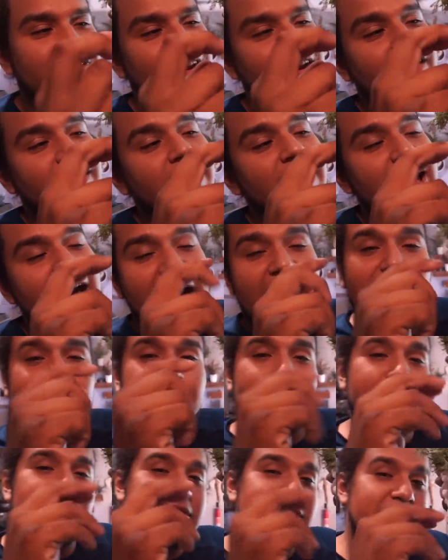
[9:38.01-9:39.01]
here. I
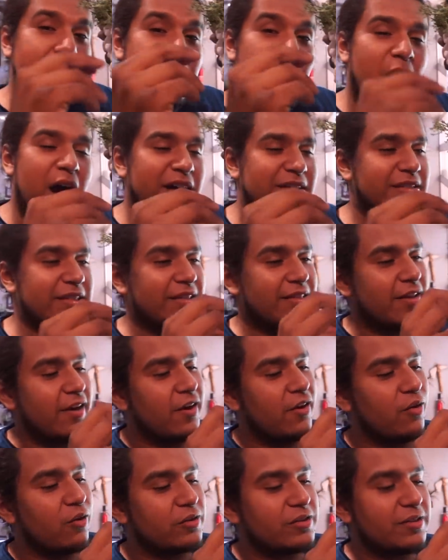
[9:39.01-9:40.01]
could put some moss in
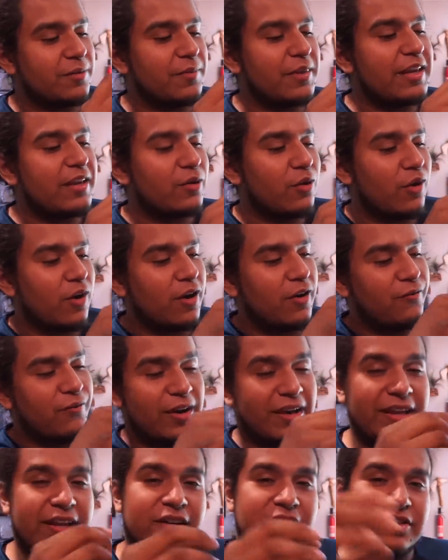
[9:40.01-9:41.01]
there or some eco earth
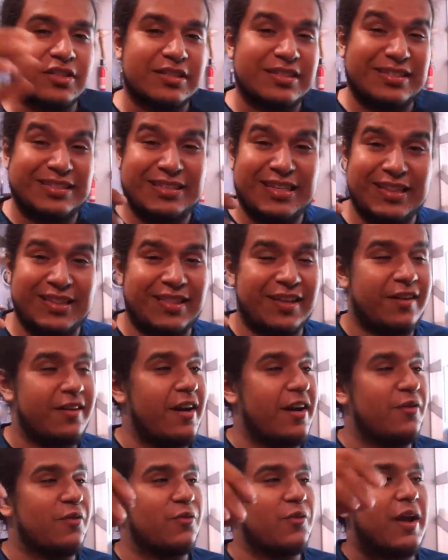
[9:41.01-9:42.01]
and he could just sit
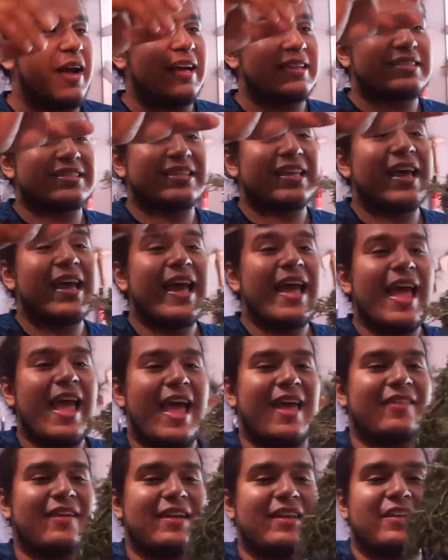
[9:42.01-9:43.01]
there and rest
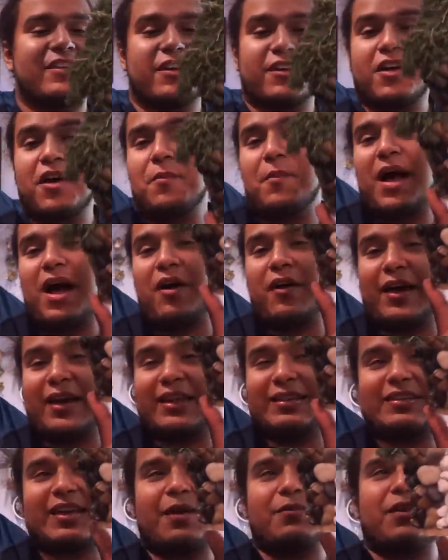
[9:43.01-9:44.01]
and then he could come out
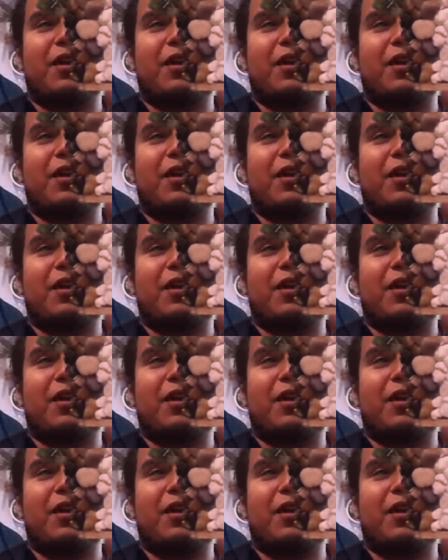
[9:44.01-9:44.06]
anytime